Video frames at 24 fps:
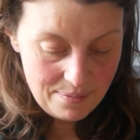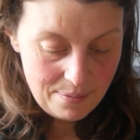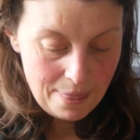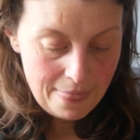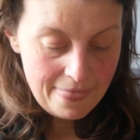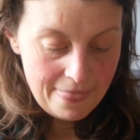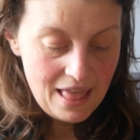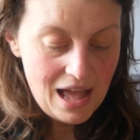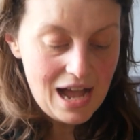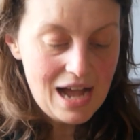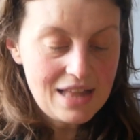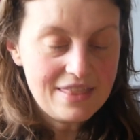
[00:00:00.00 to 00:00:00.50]

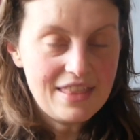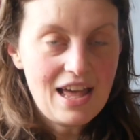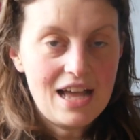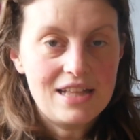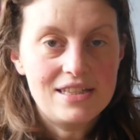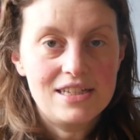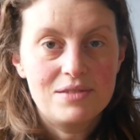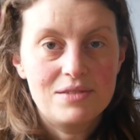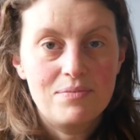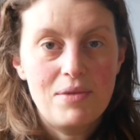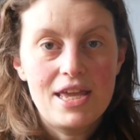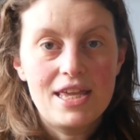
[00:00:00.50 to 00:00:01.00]
And that
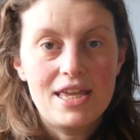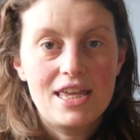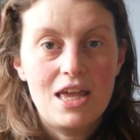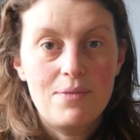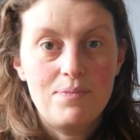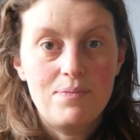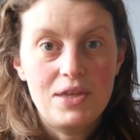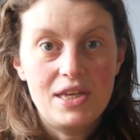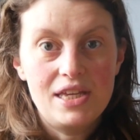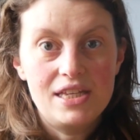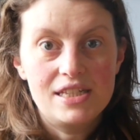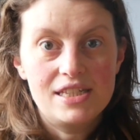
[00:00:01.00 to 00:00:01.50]
did make it a
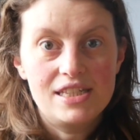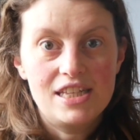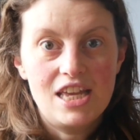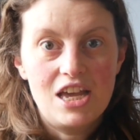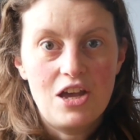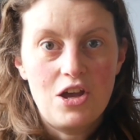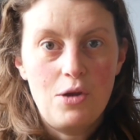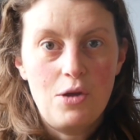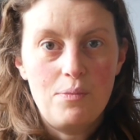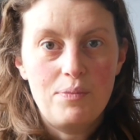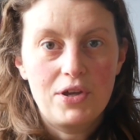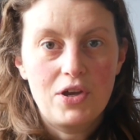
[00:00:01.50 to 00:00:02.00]
bit
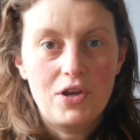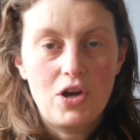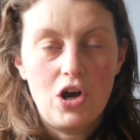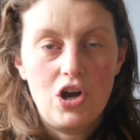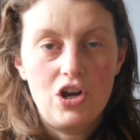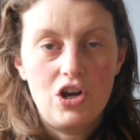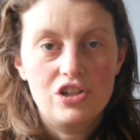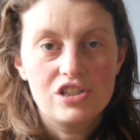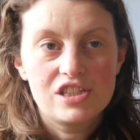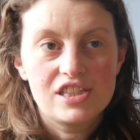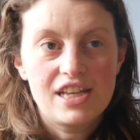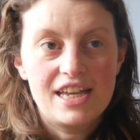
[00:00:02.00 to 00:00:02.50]
easier
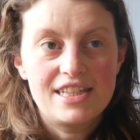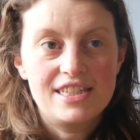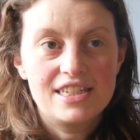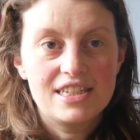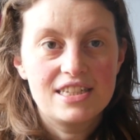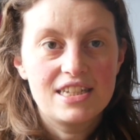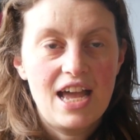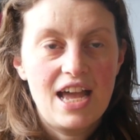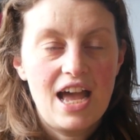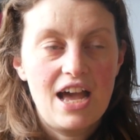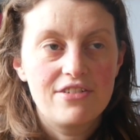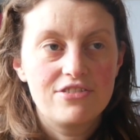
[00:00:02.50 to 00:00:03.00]
because I
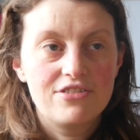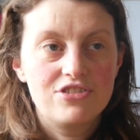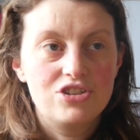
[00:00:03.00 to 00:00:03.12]
didn't have